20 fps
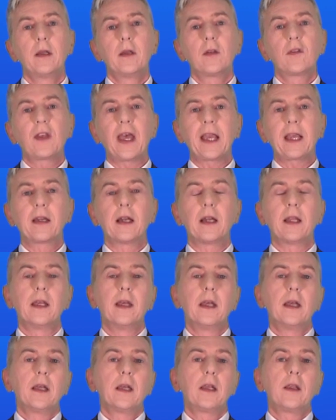Secondly,
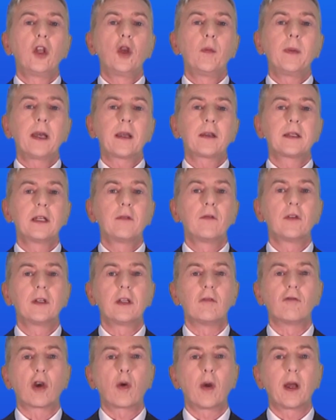human
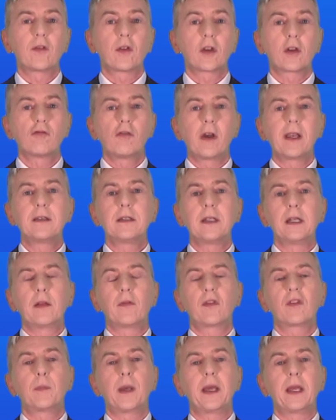activity requires a great deal of
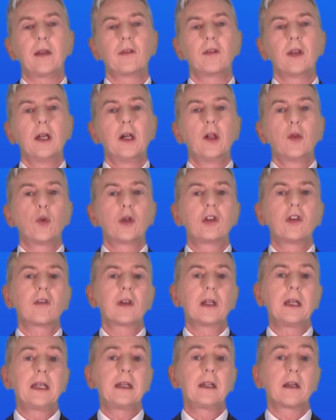space, which is
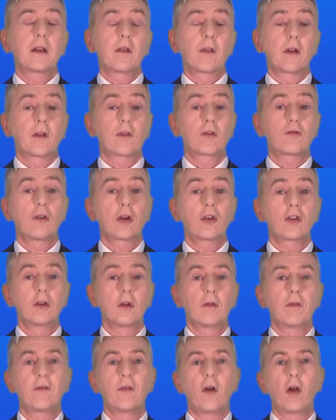leading to the destruction
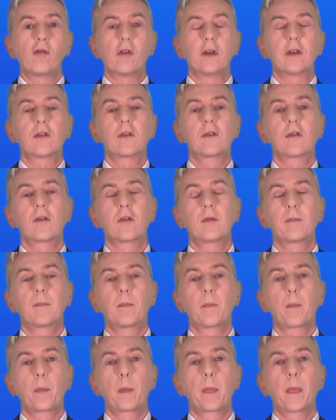of forests.
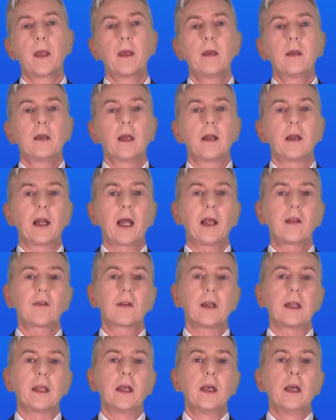And
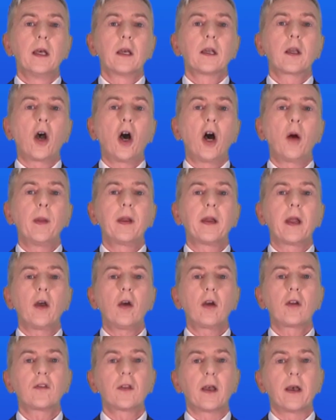lastly, carbon
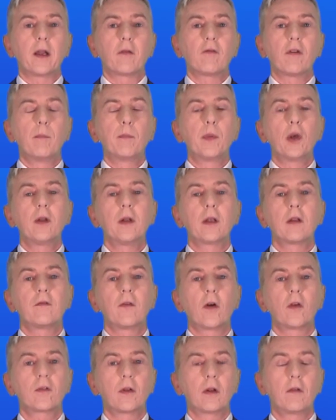dioxide from burning
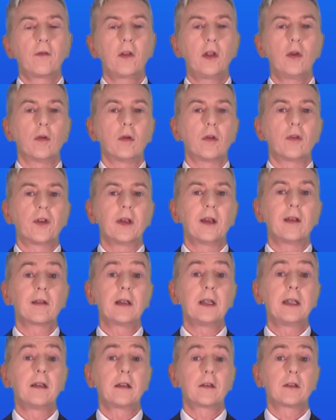fossil fuels is
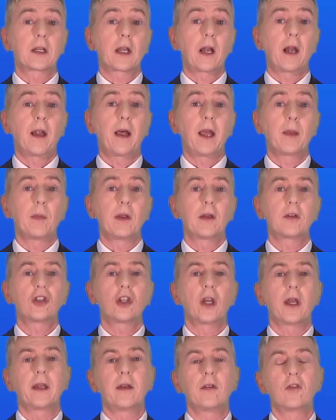leading to climate
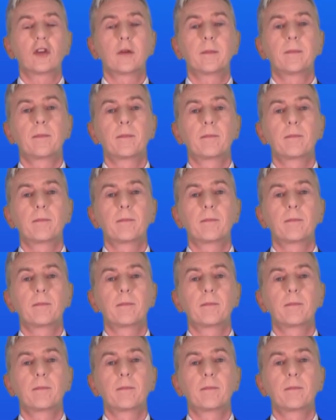change.